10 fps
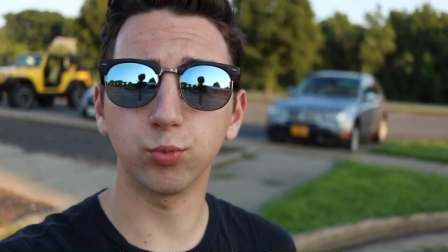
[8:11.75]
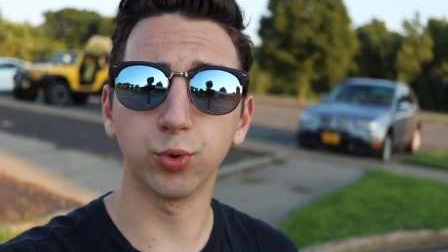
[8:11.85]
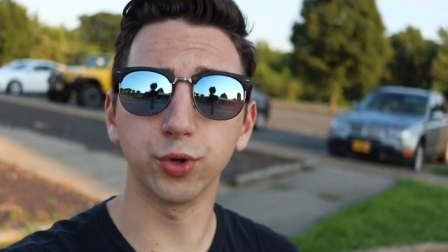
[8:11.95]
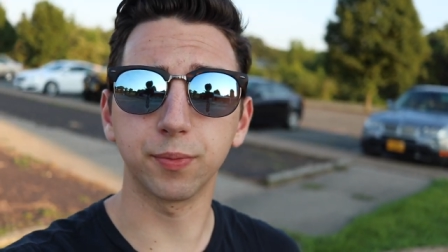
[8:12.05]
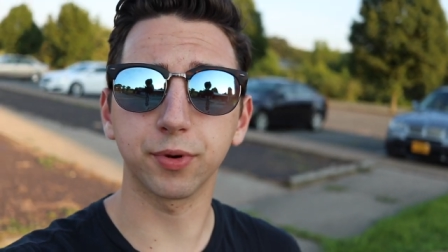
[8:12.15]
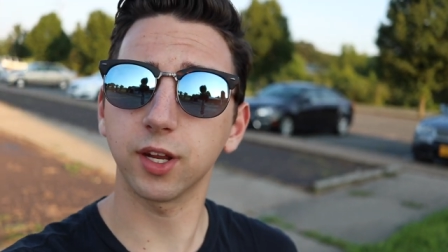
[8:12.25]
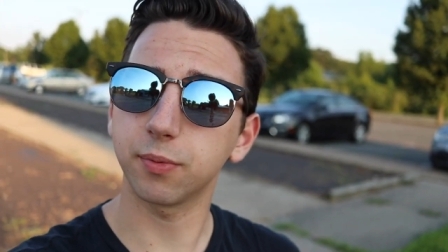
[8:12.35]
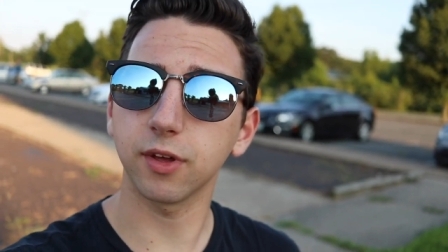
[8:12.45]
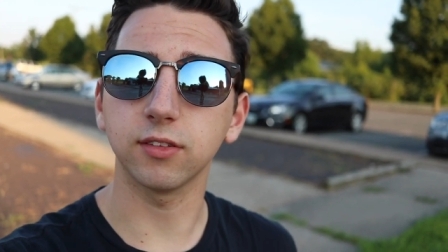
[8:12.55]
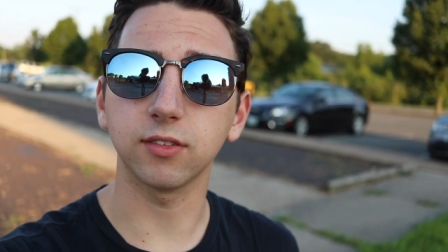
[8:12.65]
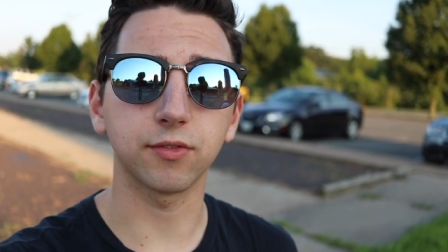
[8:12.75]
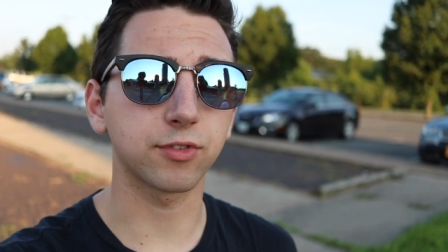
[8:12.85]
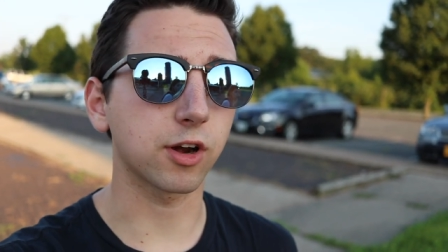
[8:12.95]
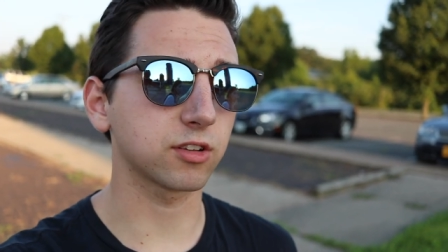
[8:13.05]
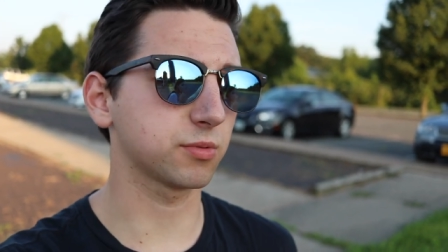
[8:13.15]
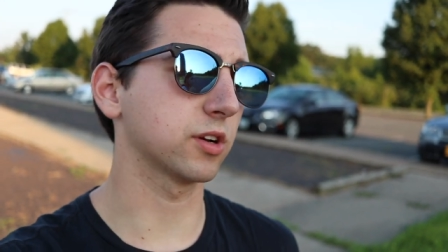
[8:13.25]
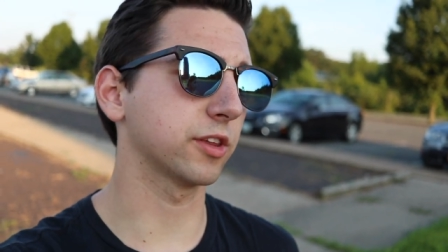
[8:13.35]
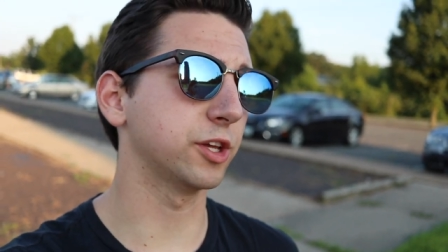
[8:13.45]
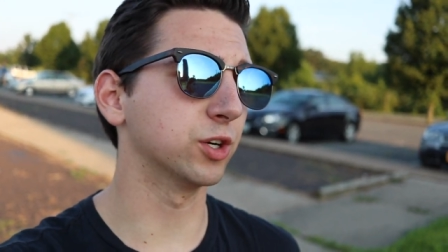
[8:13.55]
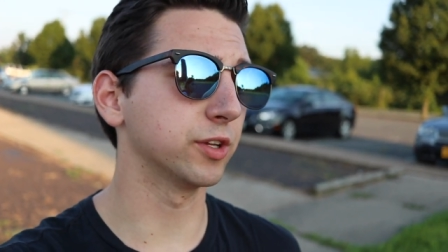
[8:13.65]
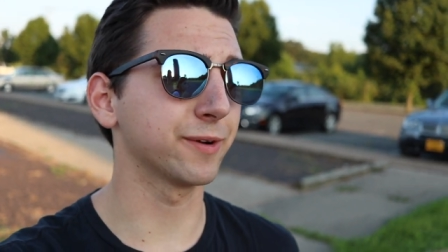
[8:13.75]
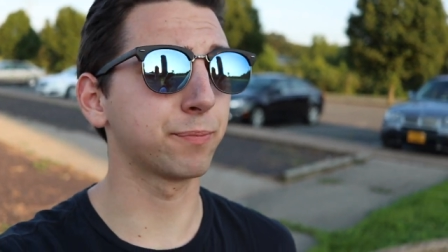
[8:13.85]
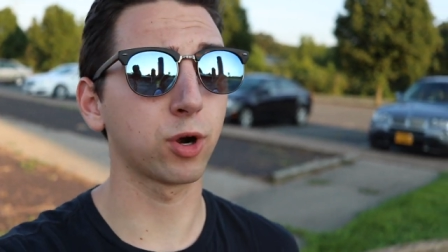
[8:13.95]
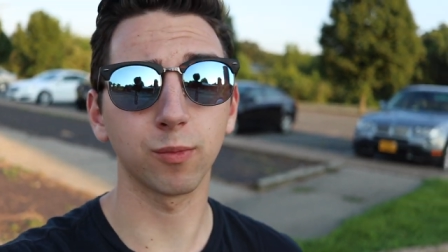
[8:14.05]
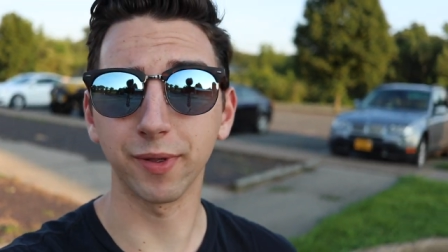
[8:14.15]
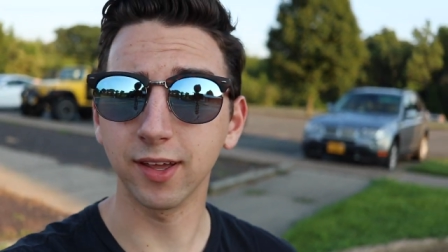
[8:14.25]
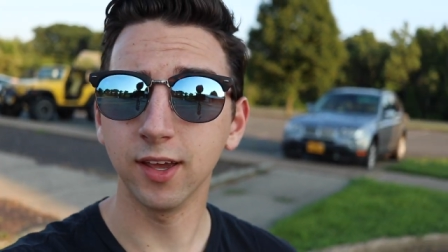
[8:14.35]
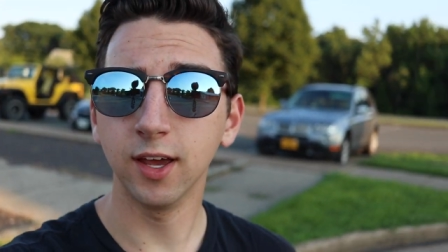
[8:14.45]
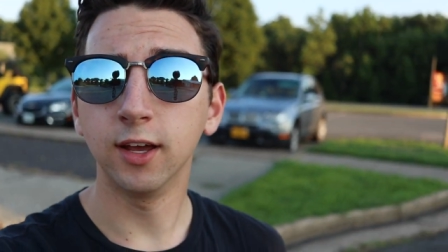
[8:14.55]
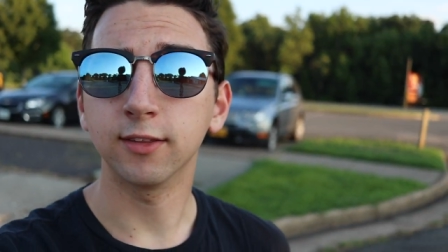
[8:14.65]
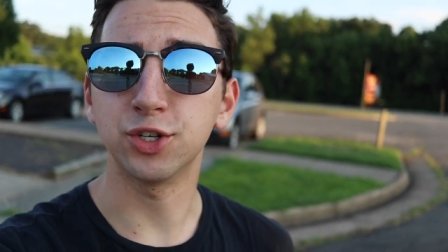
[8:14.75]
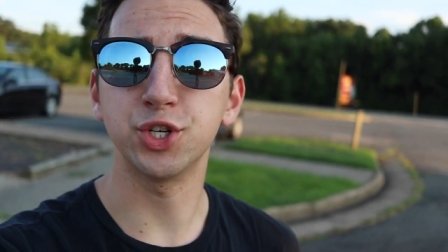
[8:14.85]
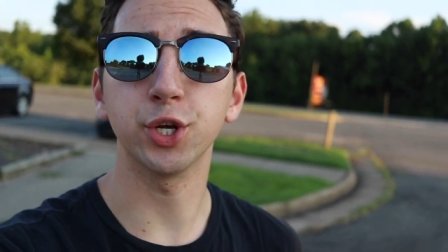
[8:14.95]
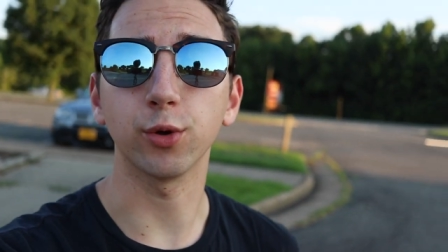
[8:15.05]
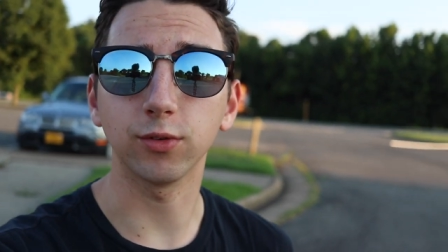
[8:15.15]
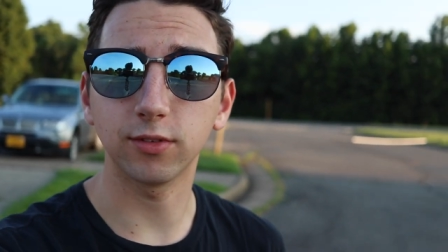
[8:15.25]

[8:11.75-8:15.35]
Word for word: really pretty places in Fredericksburg that you don't need a permit to shoot.